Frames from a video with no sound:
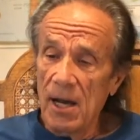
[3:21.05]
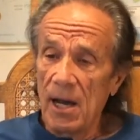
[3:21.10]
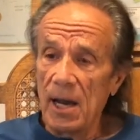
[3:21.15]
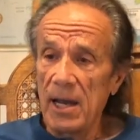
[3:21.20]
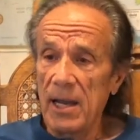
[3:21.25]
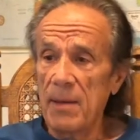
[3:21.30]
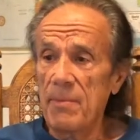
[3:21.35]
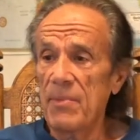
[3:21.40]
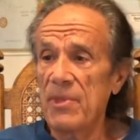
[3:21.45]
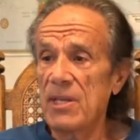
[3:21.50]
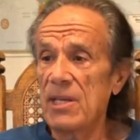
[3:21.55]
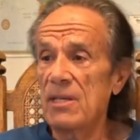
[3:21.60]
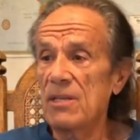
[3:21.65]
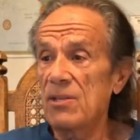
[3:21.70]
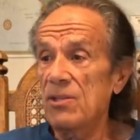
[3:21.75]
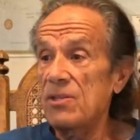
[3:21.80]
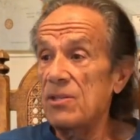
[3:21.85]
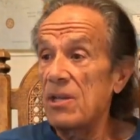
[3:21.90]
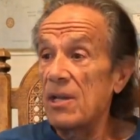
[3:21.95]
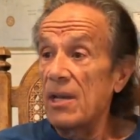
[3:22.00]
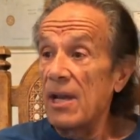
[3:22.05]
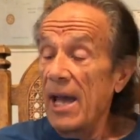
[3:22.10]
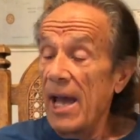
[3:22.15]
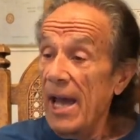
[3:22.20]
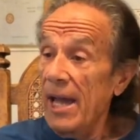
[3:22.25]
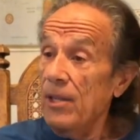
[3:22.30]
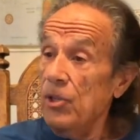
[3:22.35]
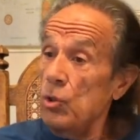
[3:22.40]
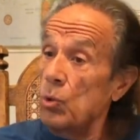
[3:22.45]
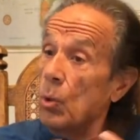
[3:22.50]
I am this
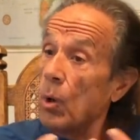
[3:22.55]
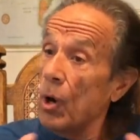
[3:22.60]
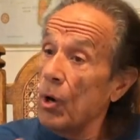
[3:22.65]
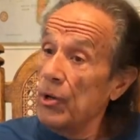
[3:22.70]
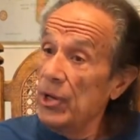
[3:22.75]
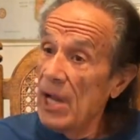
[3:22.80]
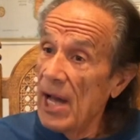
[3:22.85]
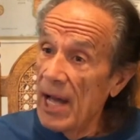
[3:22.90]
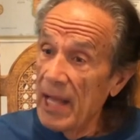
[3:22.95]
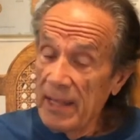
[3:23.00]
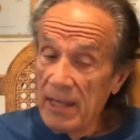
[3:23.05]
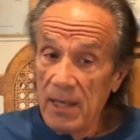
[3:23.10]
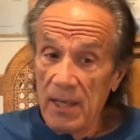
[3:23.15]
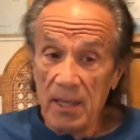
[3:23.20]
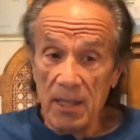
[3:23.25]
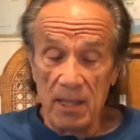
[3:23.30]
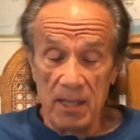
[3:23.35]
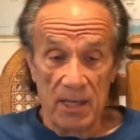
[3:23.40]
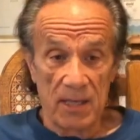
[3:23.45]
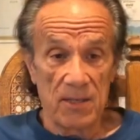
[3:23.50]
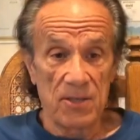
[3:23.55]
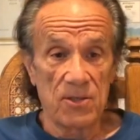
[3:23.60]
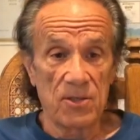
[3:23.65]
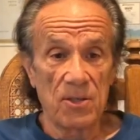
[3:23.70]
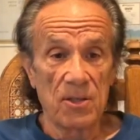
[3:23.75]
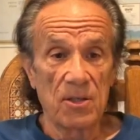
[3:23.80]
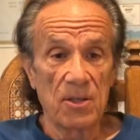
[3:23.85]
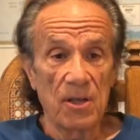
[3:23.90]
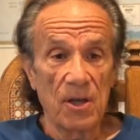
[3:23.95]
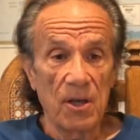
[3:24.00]
and you are not this.